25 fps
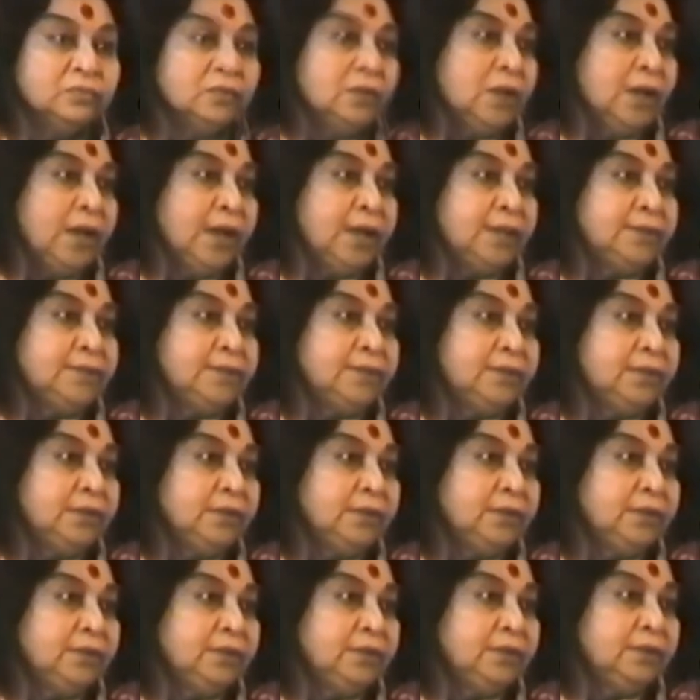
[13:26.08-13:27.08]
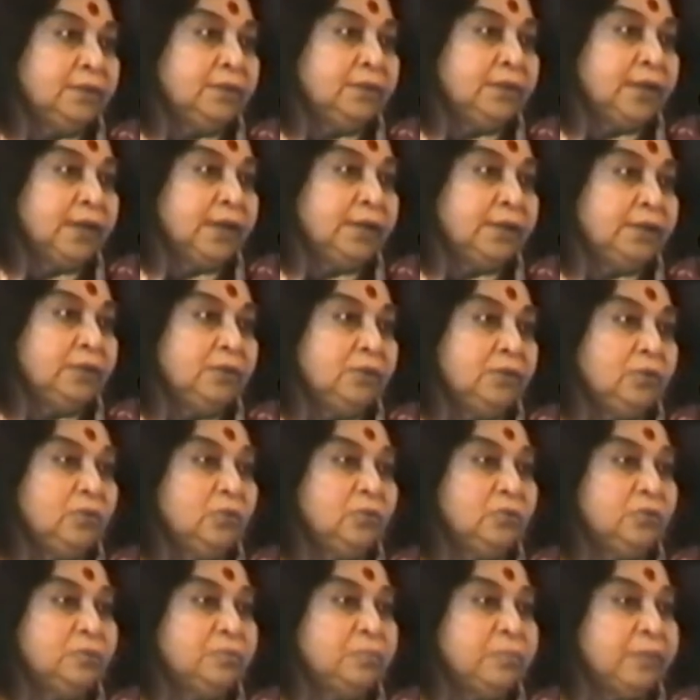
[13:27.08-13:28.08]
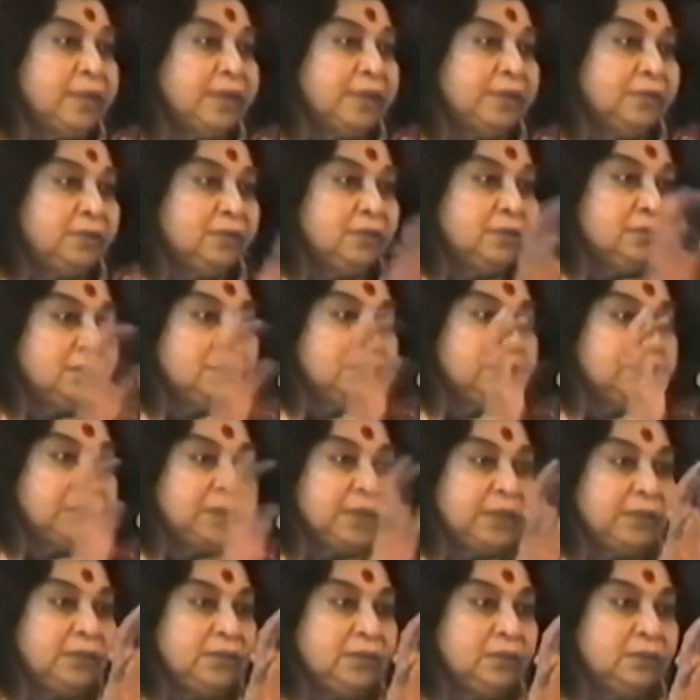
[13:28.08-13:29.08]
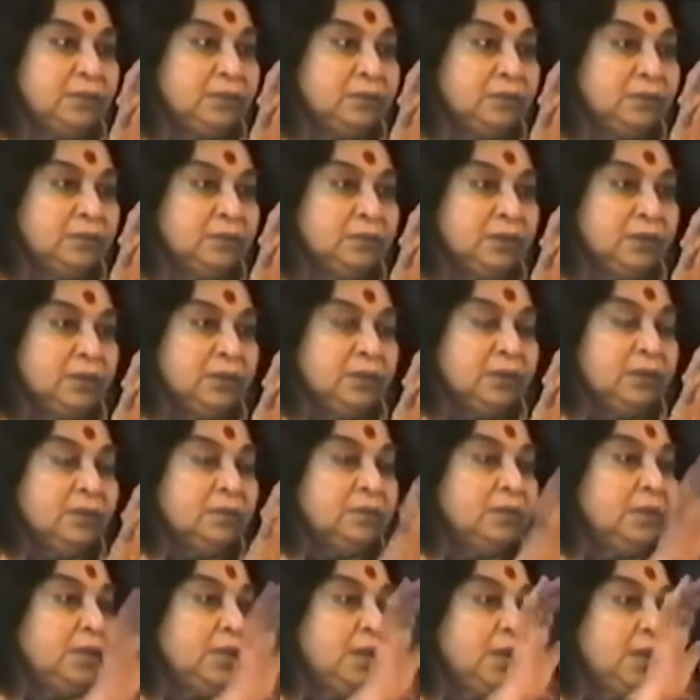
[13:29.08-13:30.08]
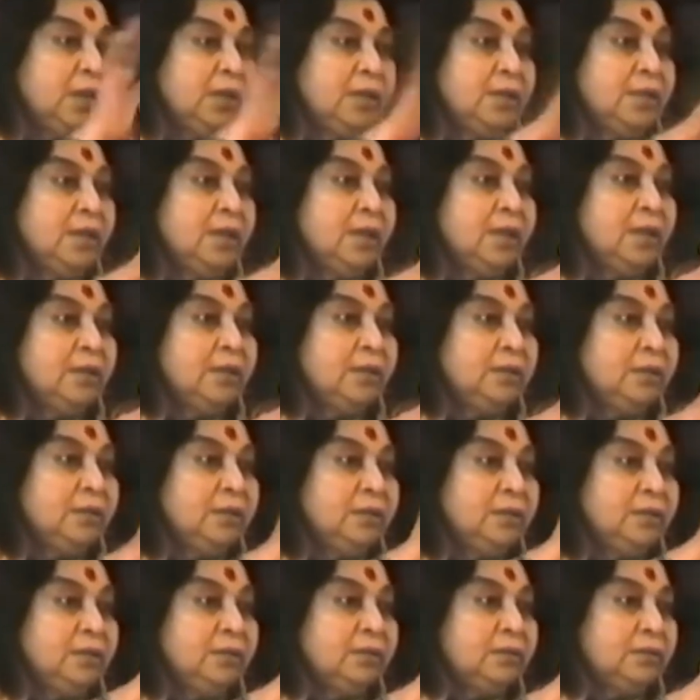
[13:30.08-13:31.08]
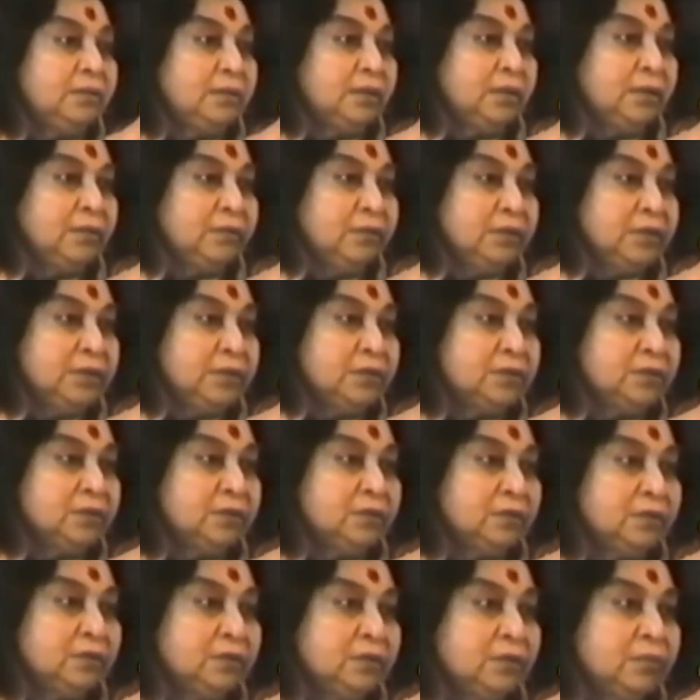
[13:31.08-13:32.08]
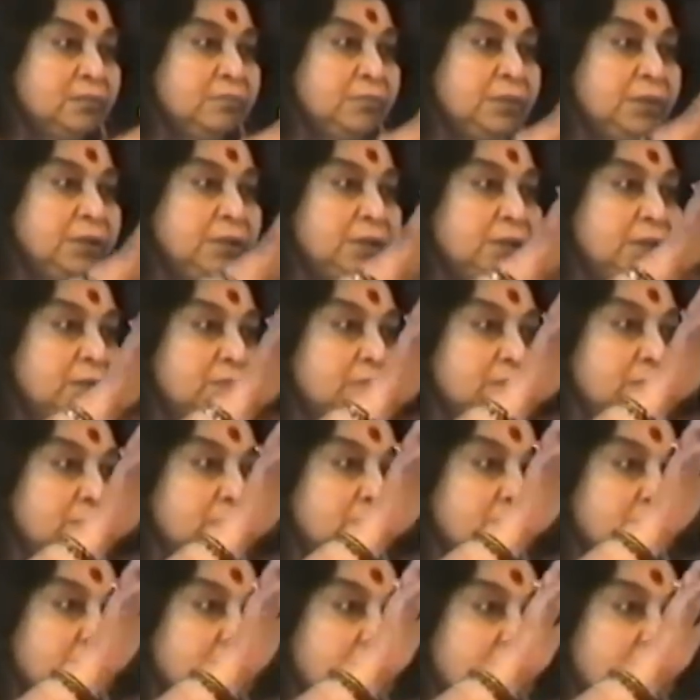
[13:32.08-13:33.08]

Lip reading: As the light grows brighter and brighter, the area it covers becomes